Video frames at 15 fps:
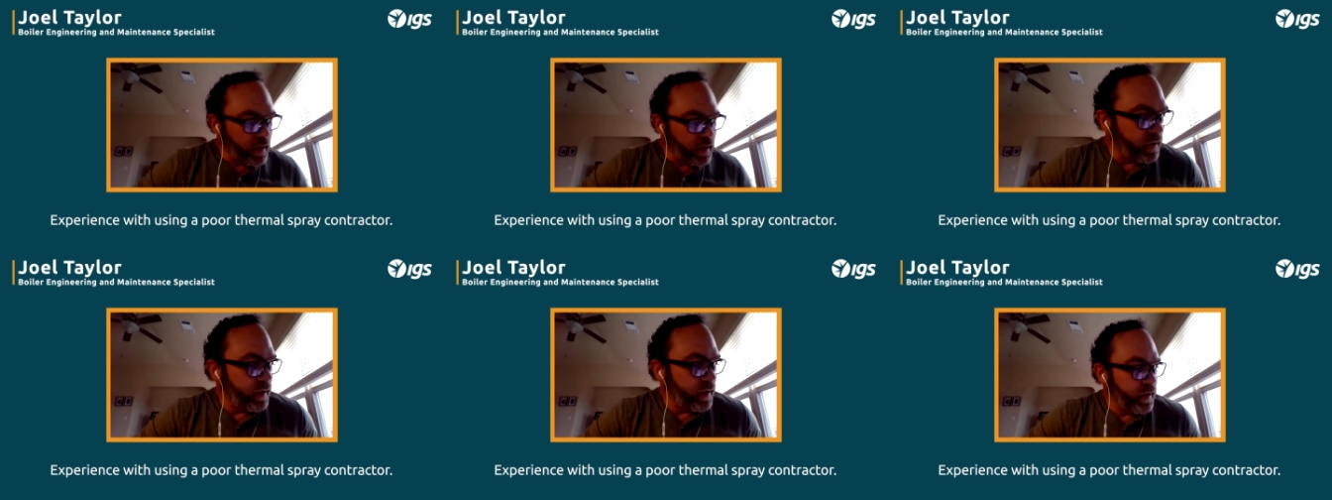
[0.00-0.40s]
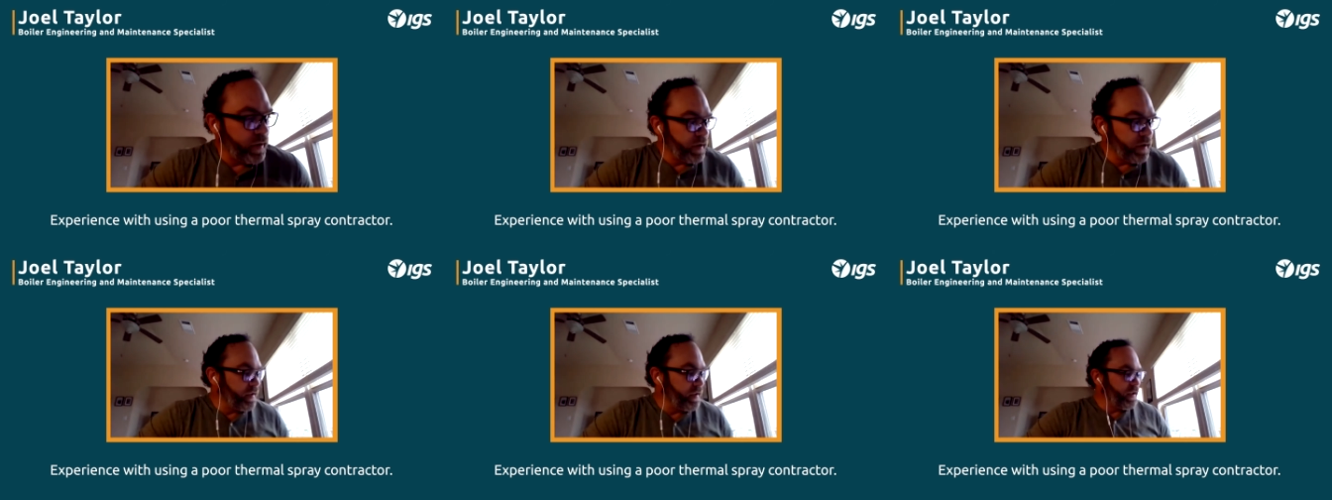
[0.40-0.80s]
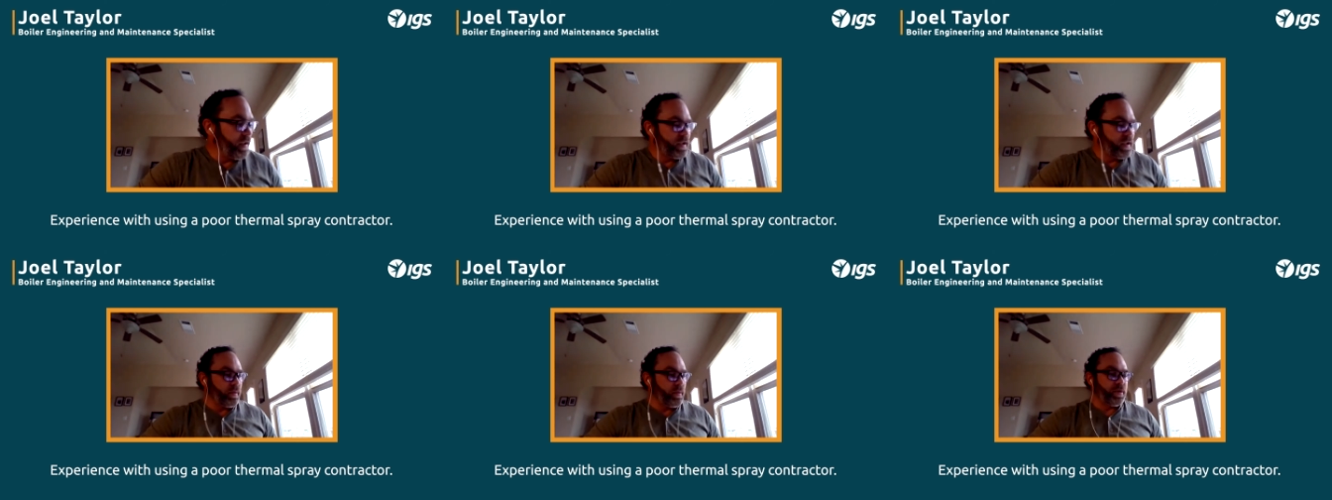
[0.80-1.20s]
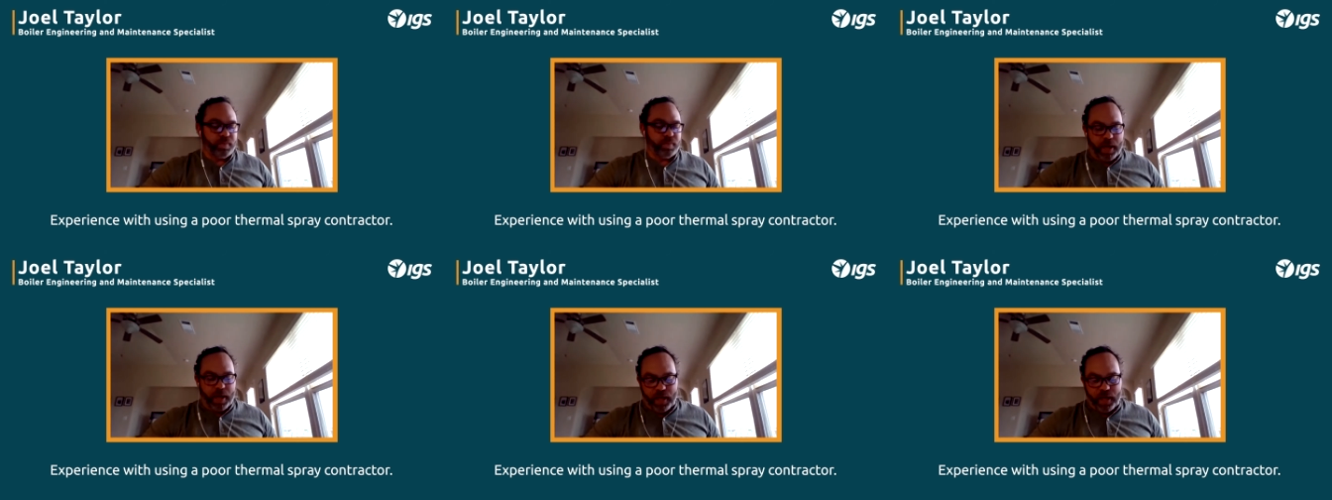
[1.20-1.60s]
the the decision
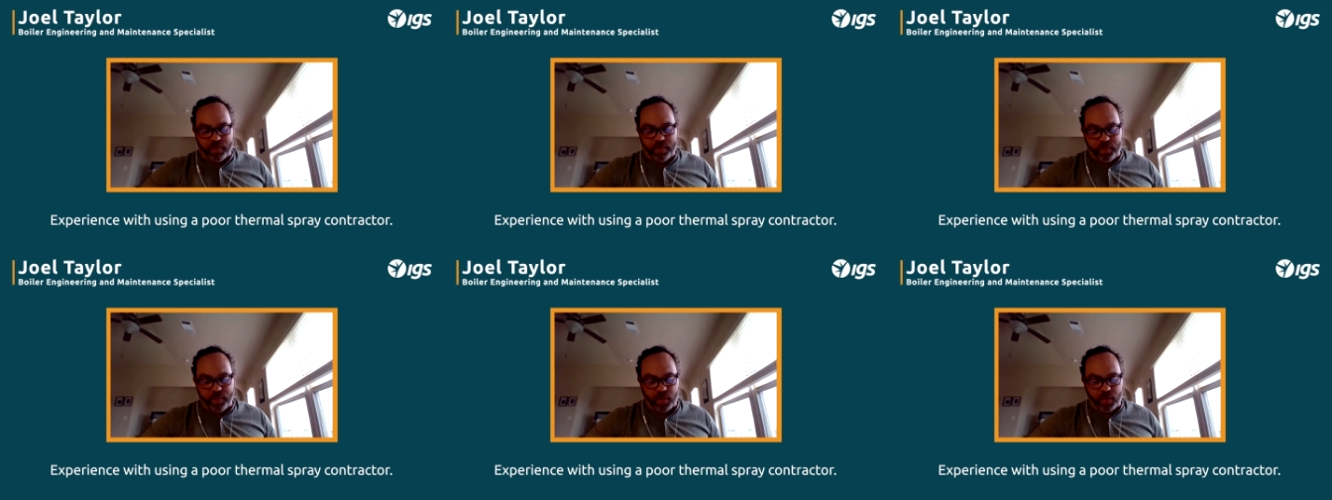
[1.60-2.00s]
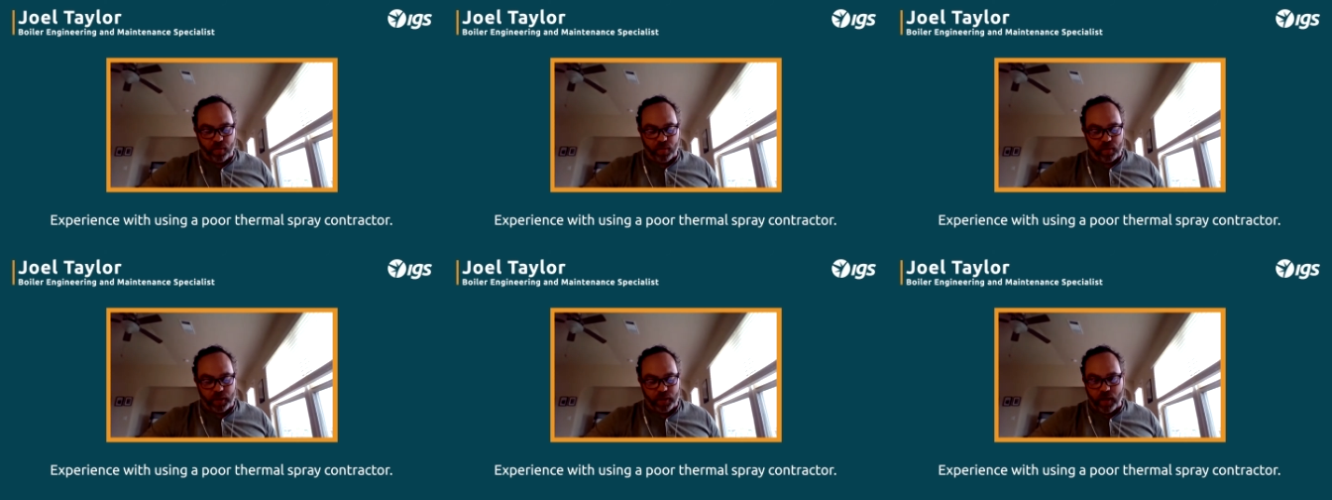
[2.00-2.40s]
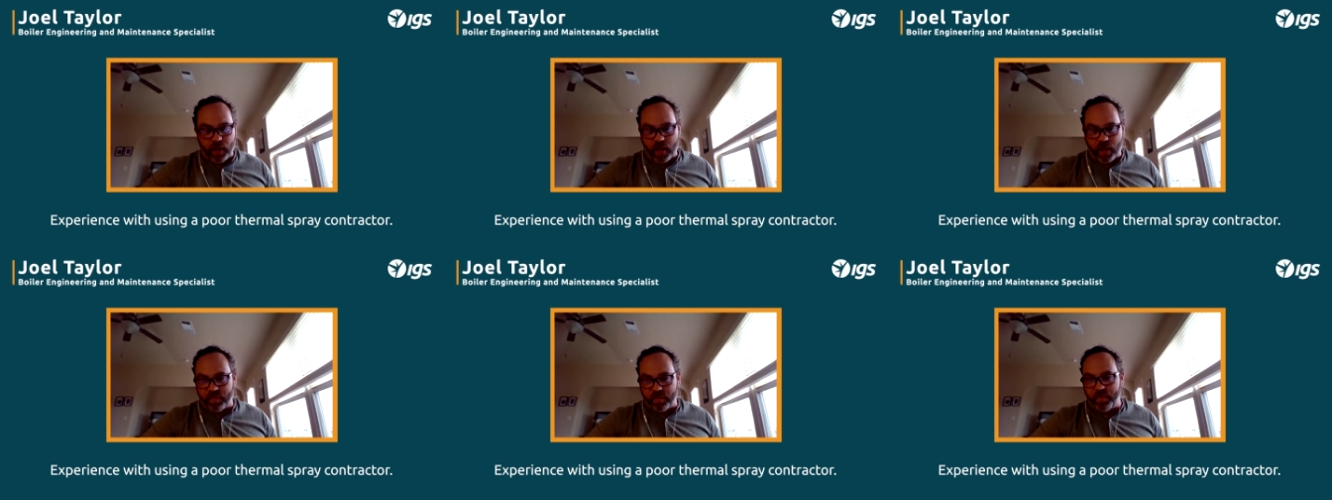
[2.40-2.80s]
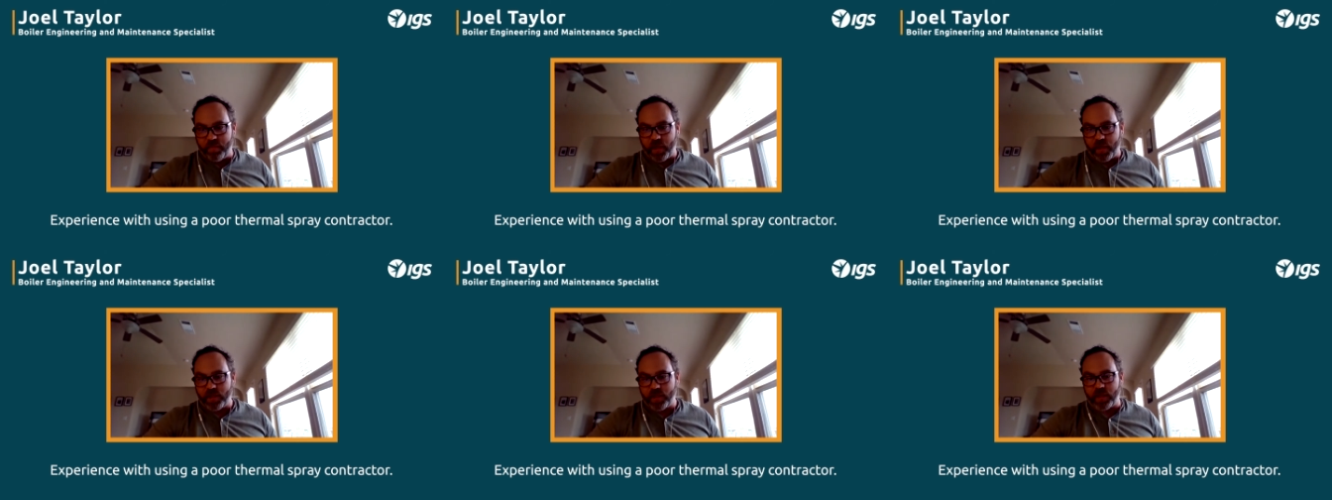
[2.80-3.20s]
was made purely on
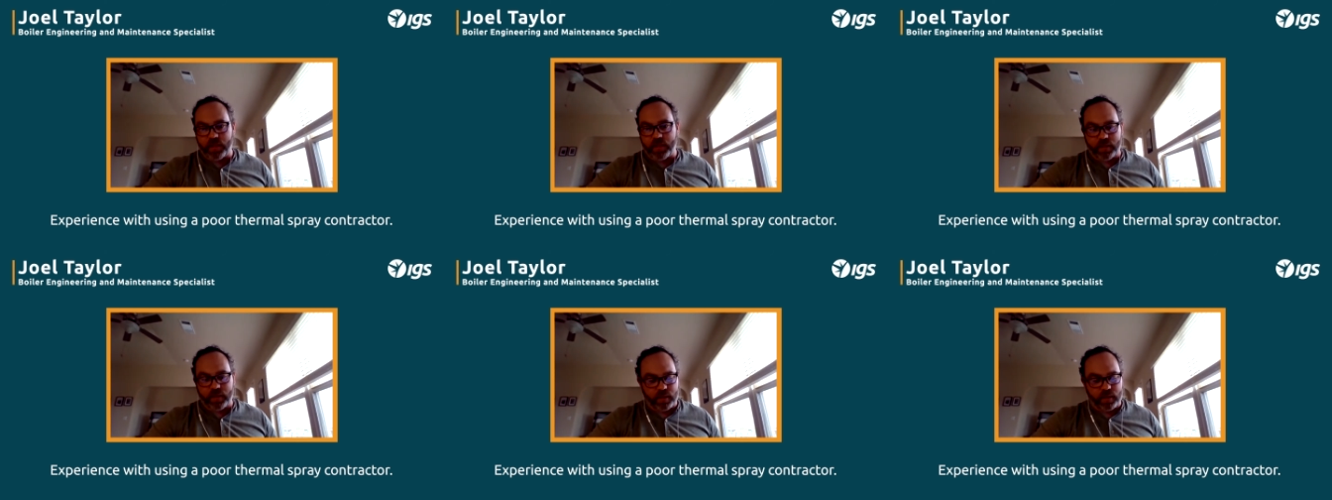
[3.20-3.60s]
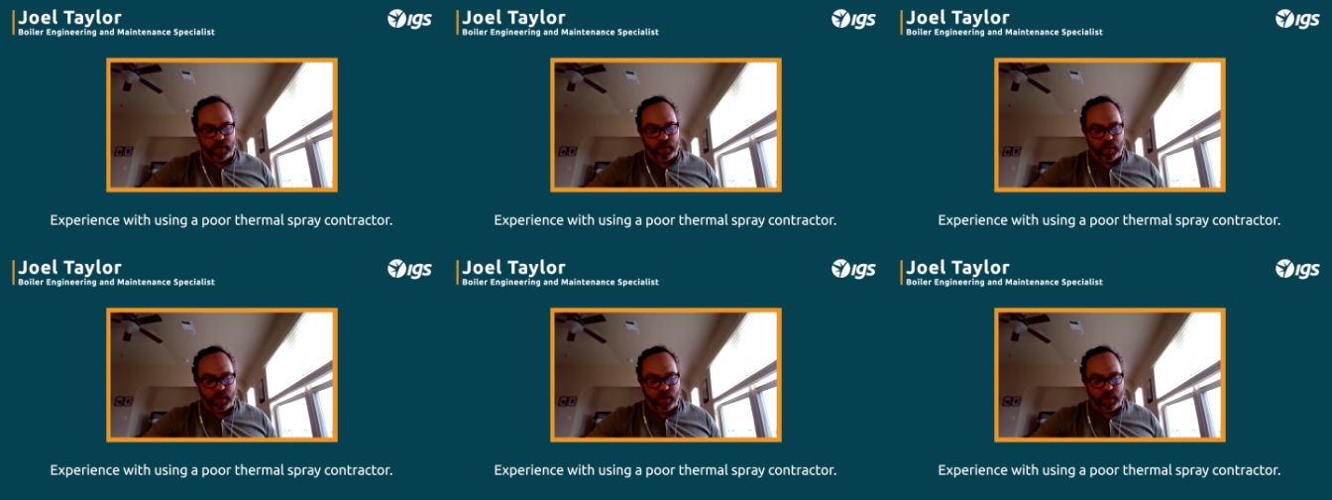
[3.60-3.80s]
budget,